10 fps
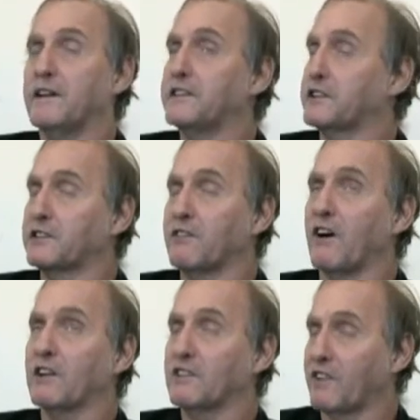It's a
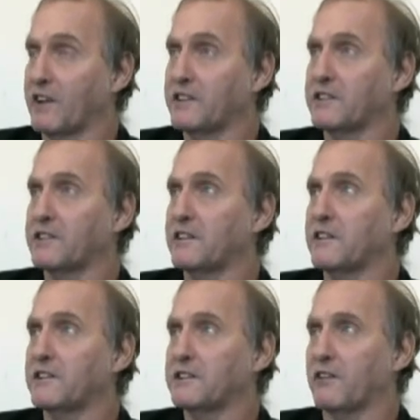small place,
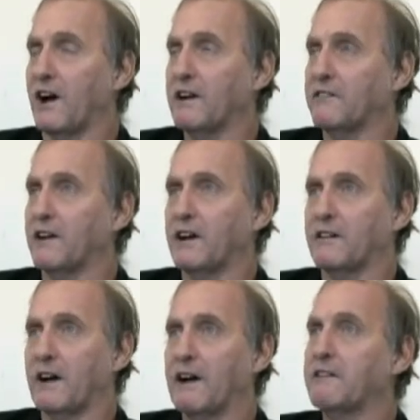so
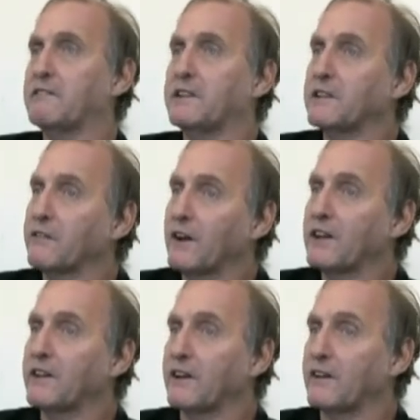I would be in the
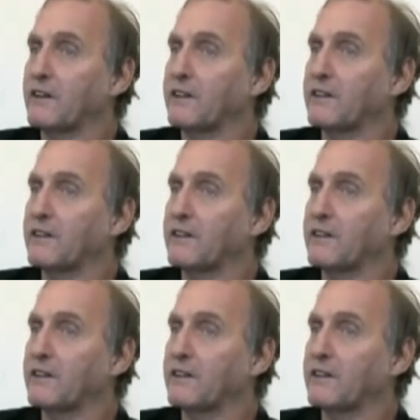way there.